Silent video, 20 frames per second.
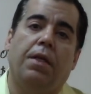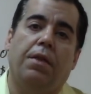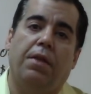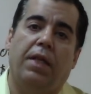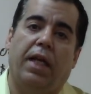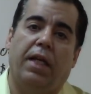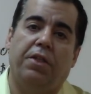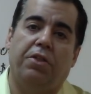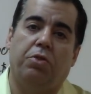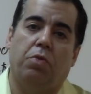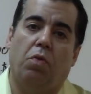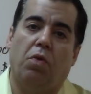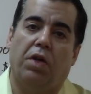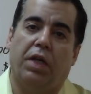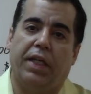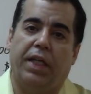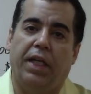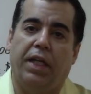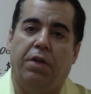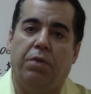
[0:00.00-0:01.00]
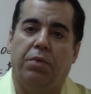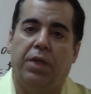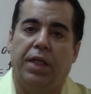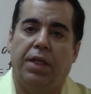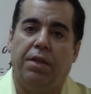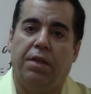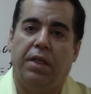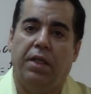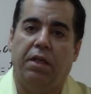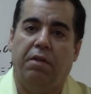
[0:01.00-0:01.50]
that is working
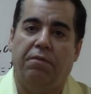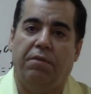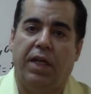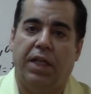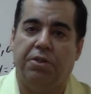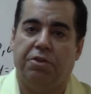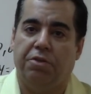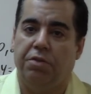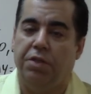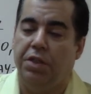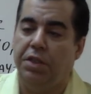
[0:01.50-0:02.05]
with an investor.